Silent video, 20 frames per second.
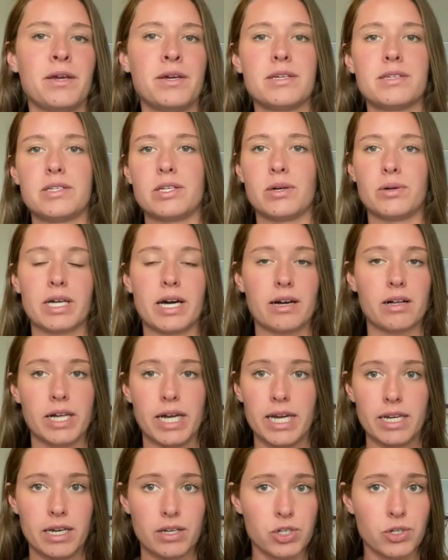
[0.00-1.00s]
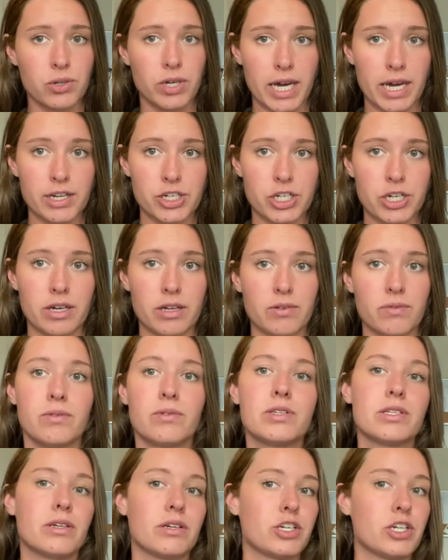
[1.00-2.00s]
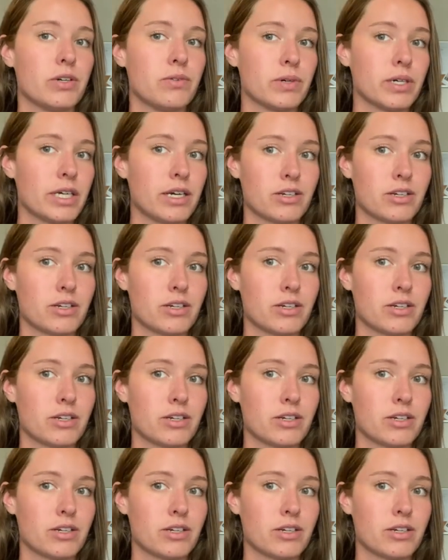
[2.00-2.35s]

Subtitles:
So that client education, so that she really